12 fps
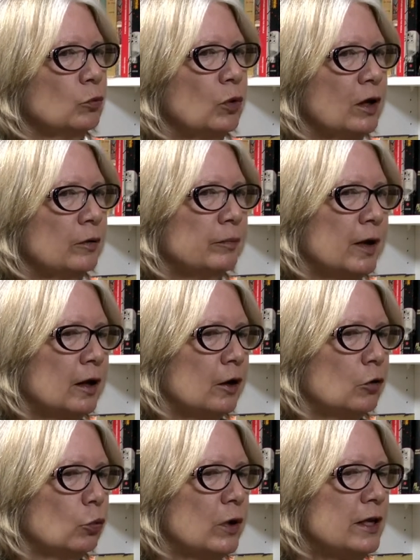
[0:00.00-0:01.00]
Well,
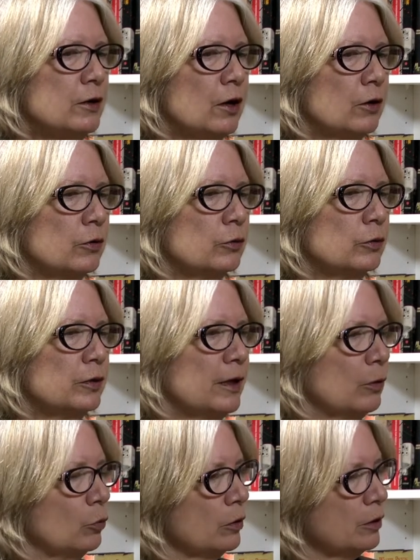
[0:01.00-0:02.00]
we know
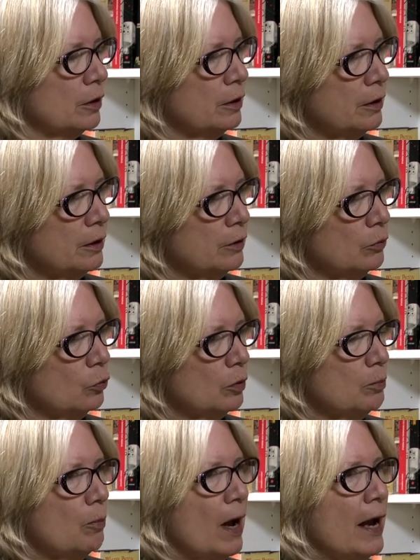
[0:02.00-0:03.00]
that we're
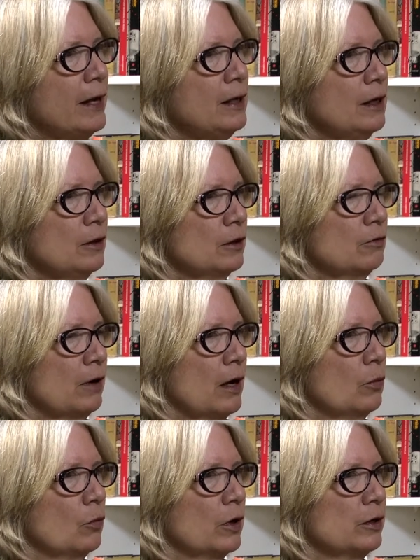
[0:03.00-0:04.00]
mining the
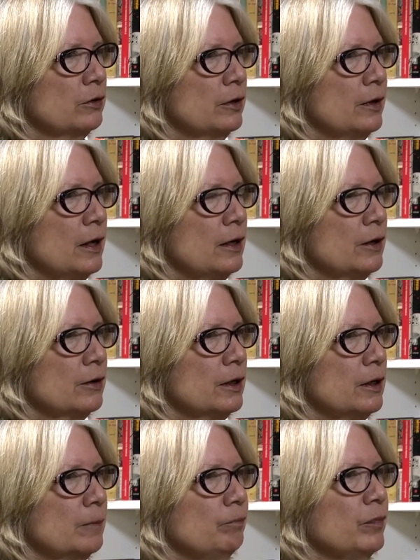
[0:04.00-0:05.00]
groundwater in that
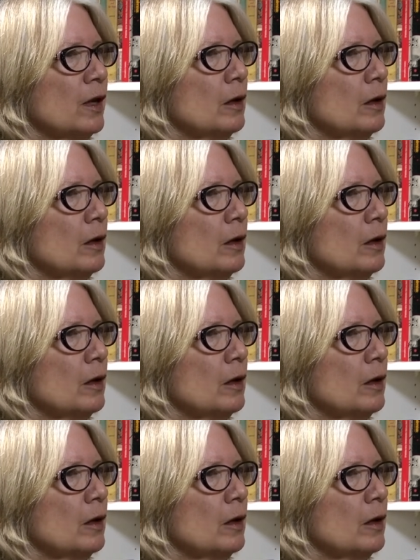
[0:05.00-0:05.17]
area